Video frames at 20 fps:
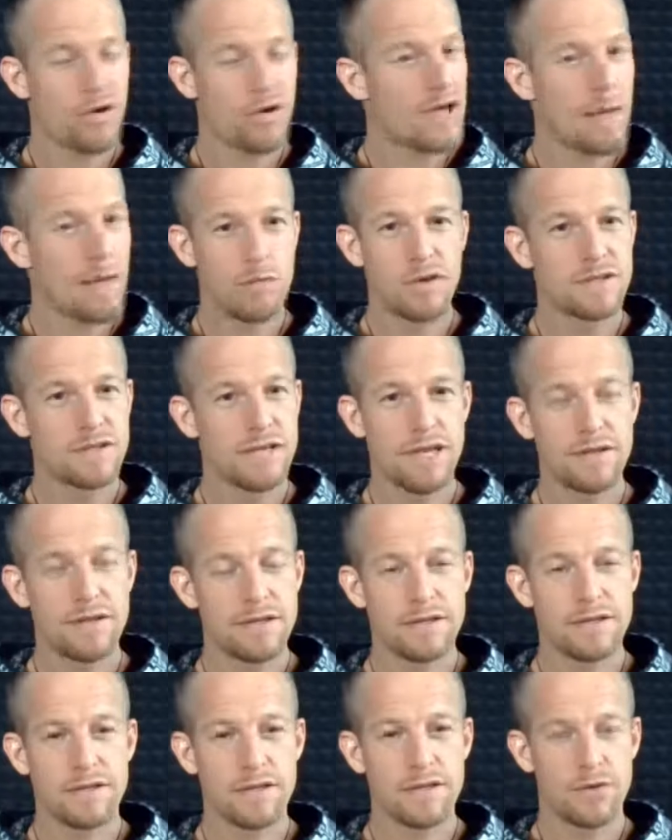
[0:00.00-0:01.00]
Okay, I'm not
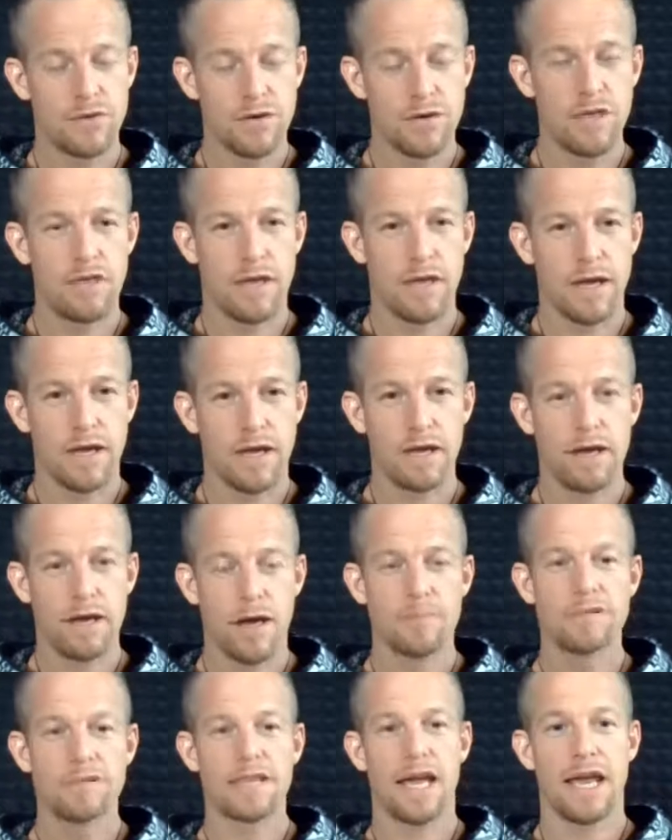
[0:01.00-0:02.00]
saying this is a good thing.
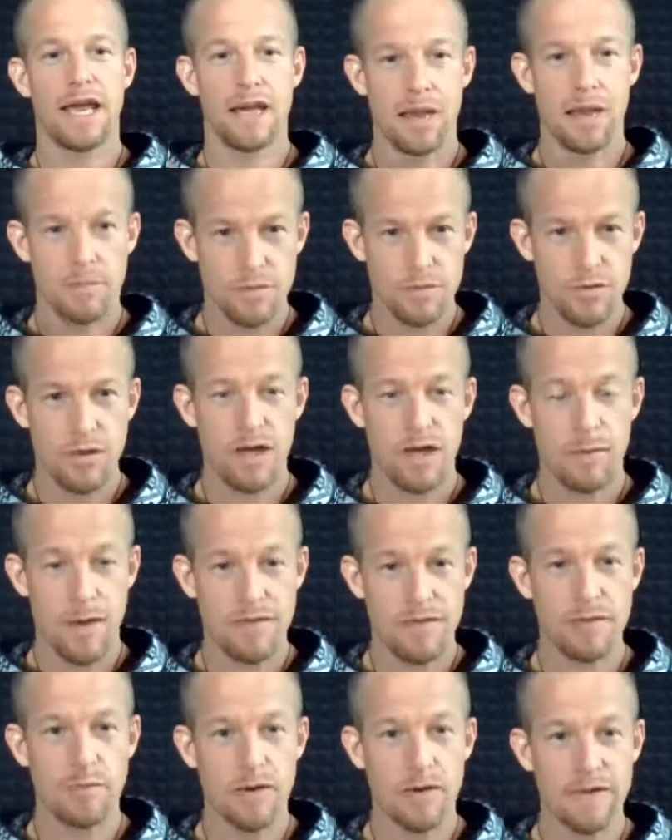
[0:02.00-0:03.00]
I'm talking
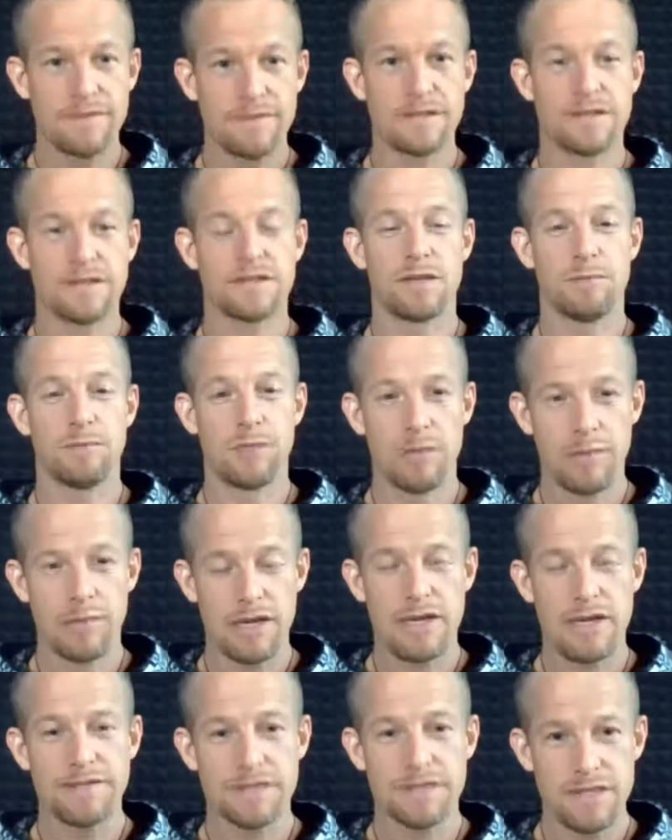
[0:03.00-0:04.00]
about the belief system. The
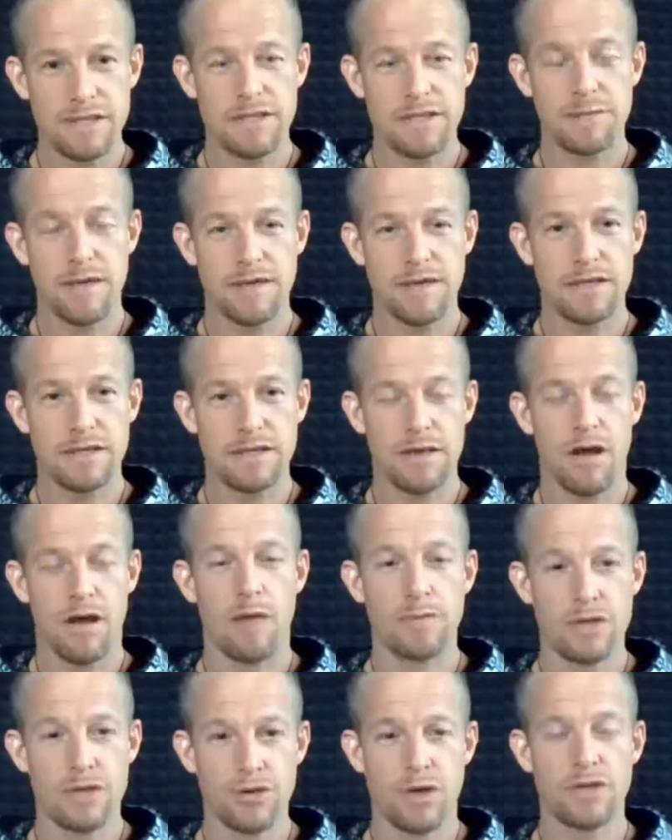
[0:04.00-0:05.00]
belief system at the
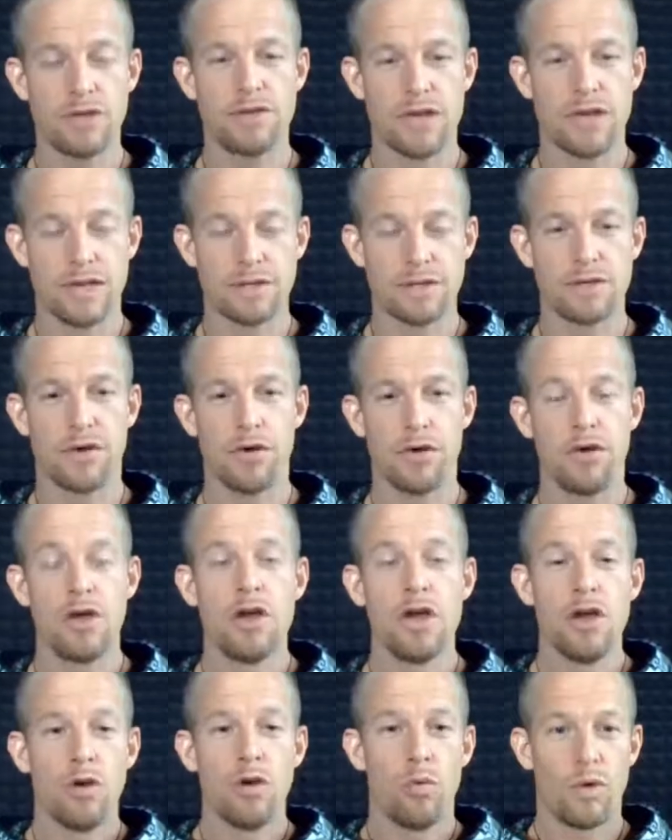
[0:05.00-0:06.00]
time, 200 years
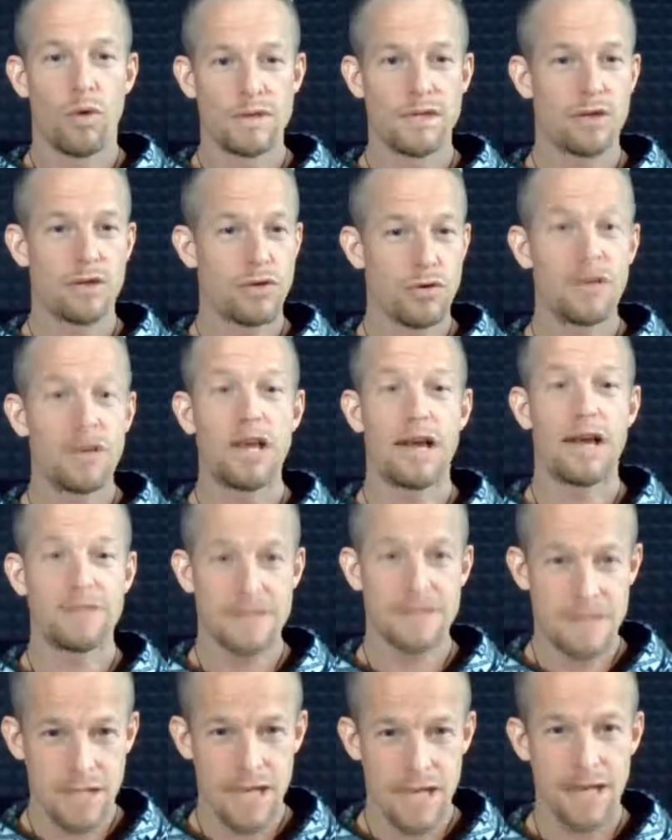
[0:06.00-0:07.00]
ago, was that you can
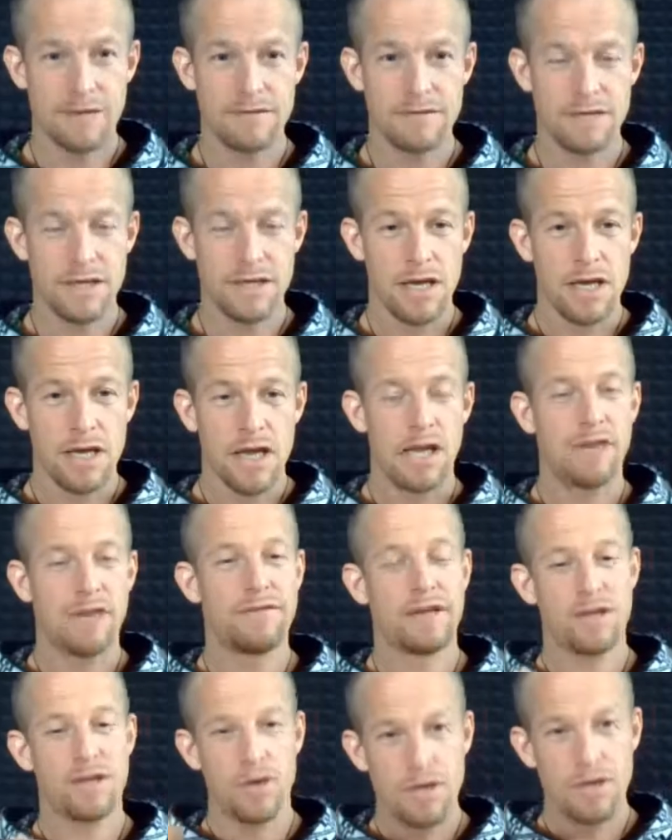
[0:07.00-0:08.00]
have slaves,
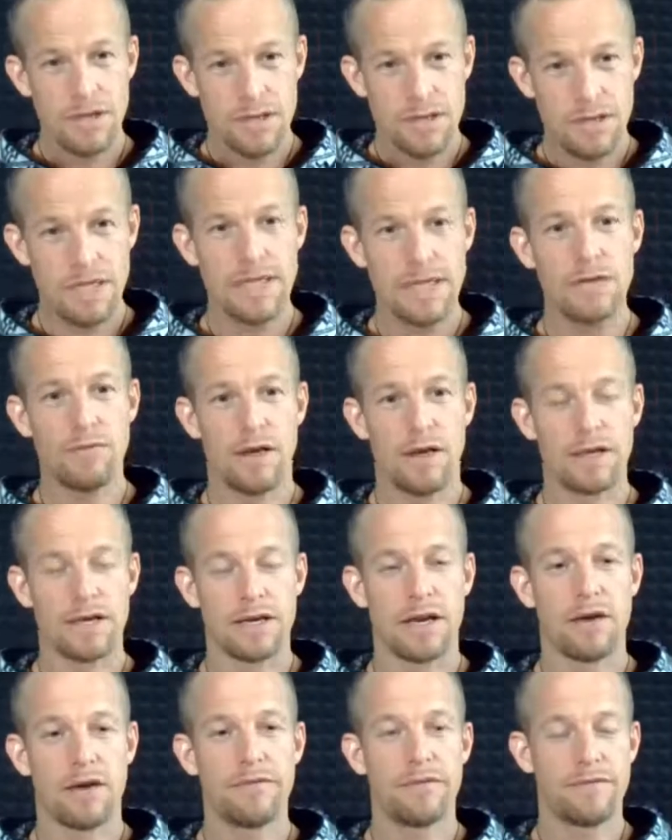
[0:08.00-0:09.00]
and if they don't clean
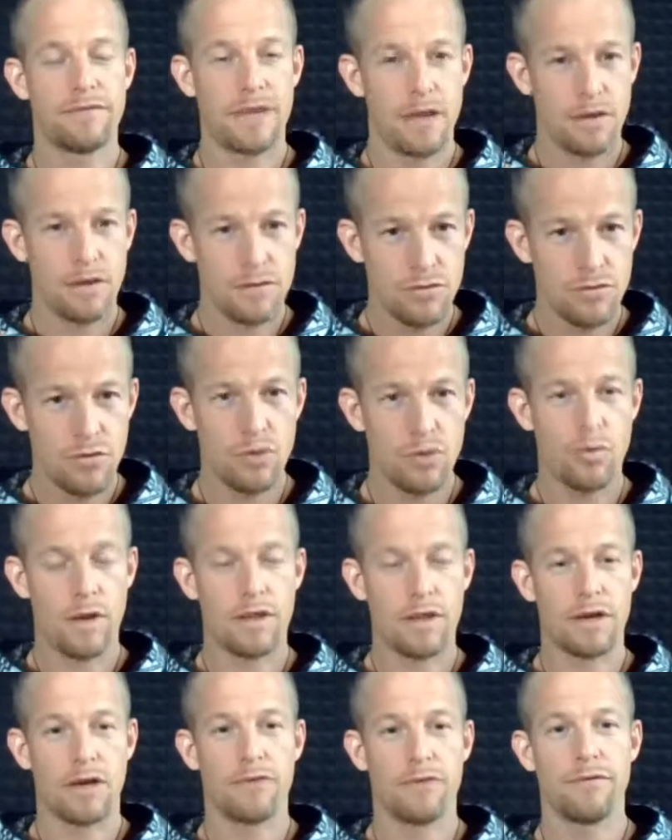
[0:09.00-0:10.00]
well enough, if they don't cook
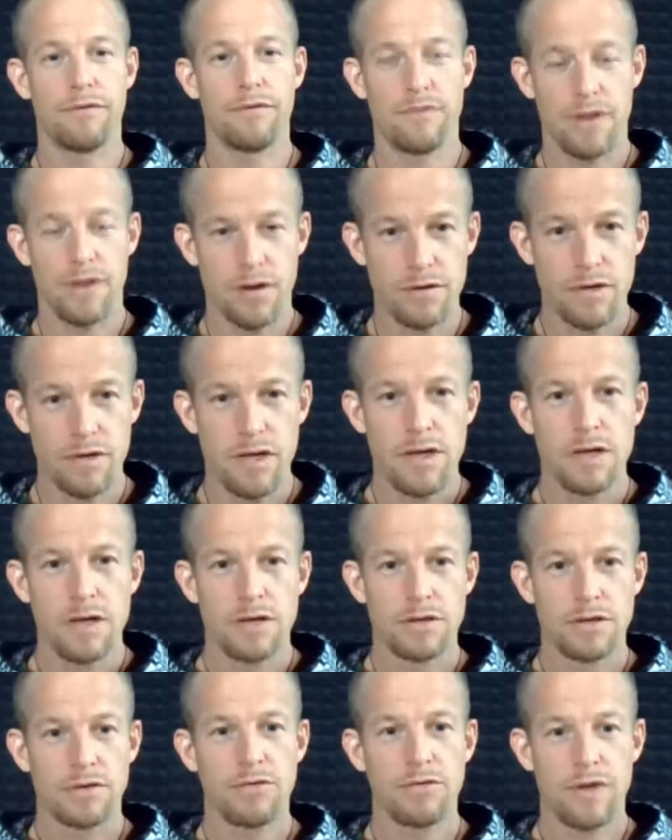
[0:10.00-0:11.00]
well enough, if they don't
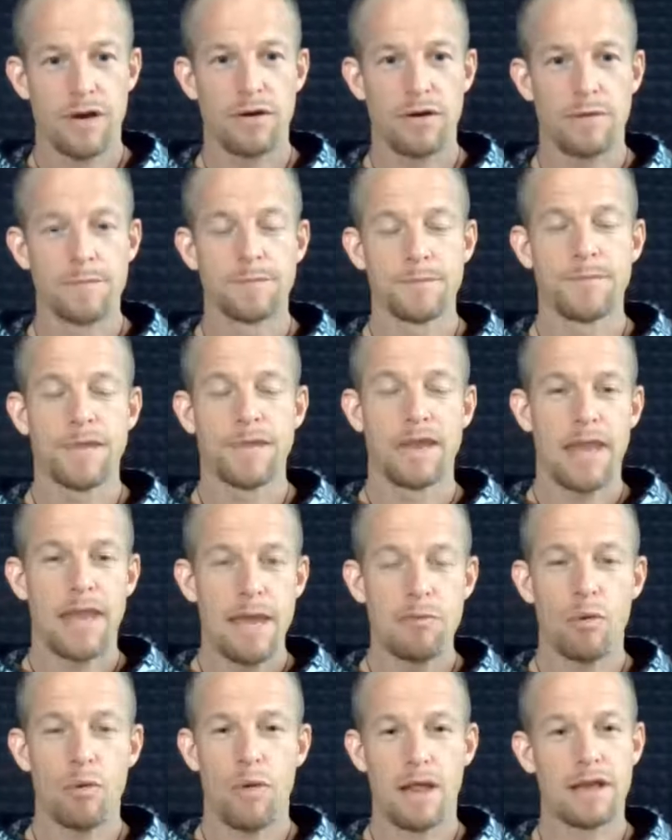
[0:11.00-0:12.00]
do their
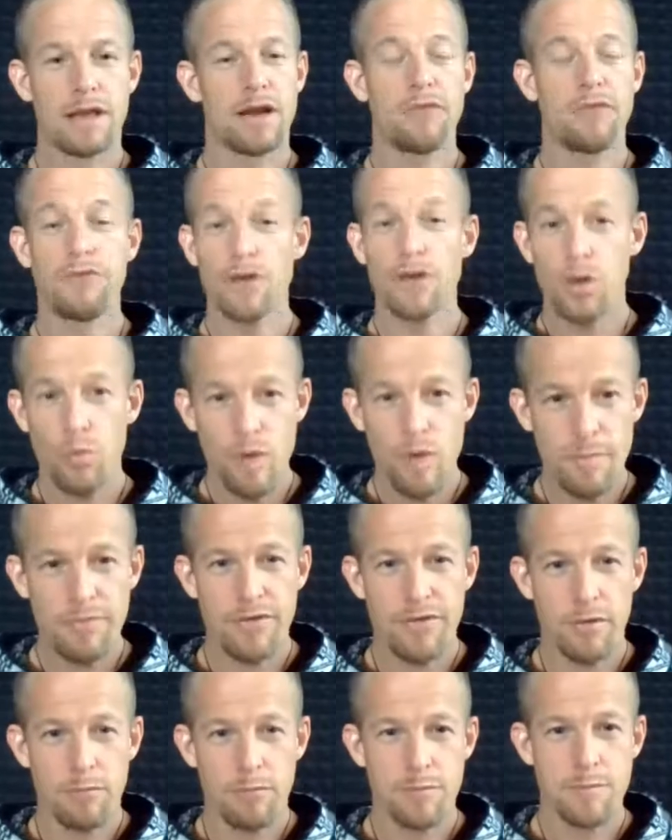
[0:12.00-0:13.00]
labor well enough, you can
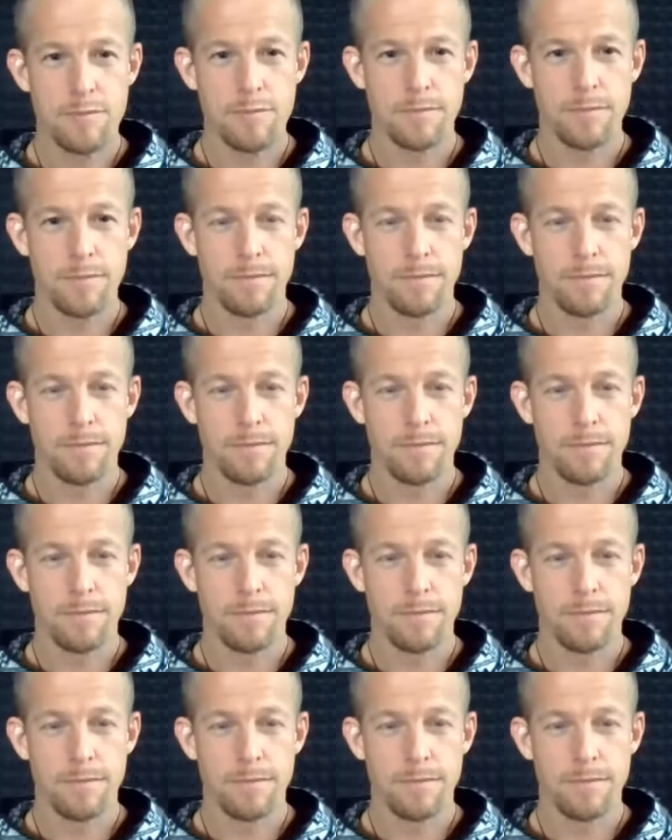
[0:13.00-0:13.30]
whip them.